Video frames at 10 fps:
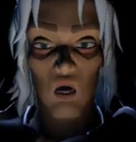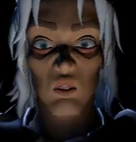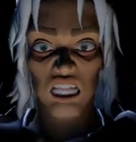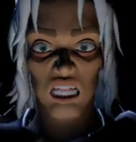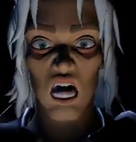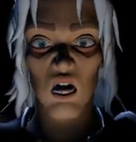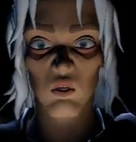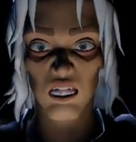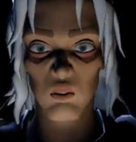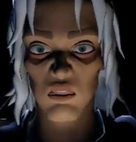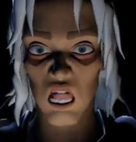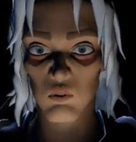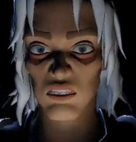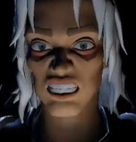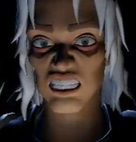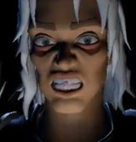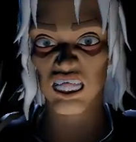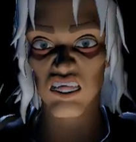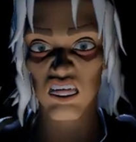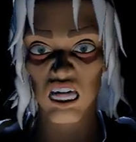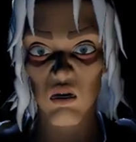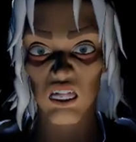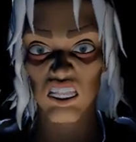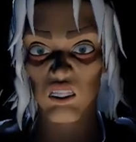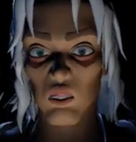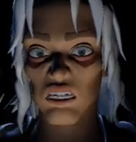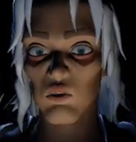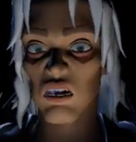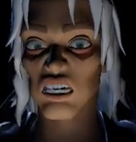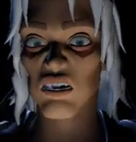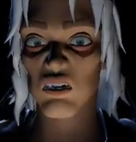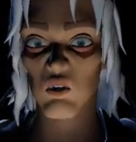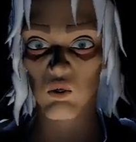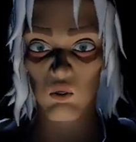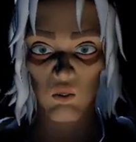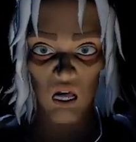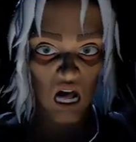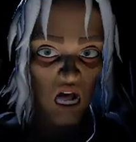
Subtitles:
We know you don't see. That is why you need to.